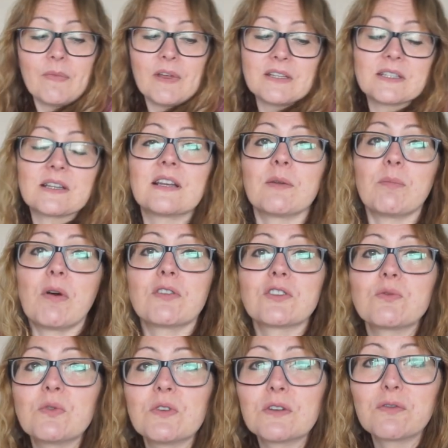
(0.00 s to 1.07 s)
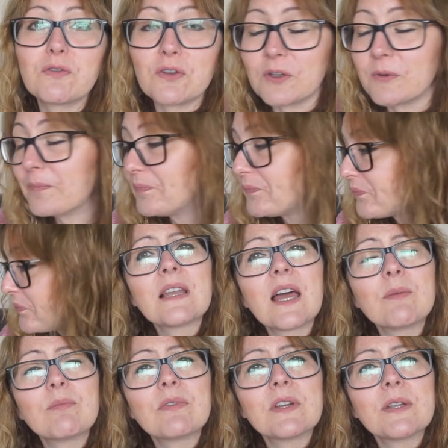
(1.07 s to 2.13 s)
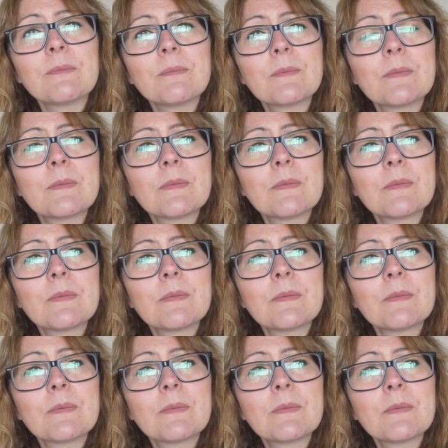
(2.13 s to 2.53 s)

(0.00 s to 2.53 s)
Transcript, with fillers: basically a posh word for library.